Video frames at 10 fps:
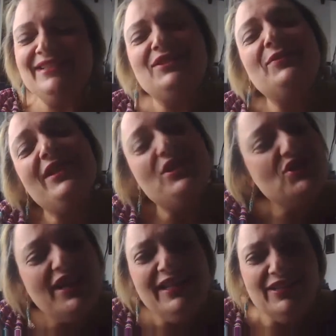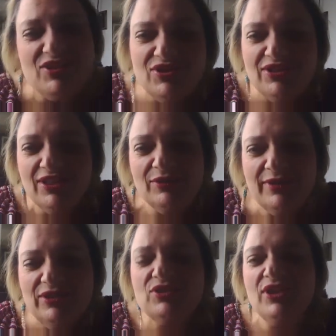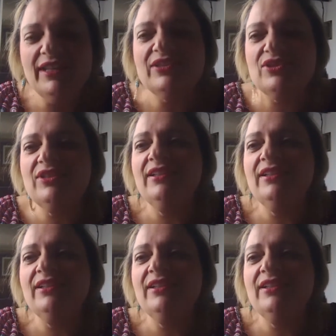So it'll change, you know, it'll change.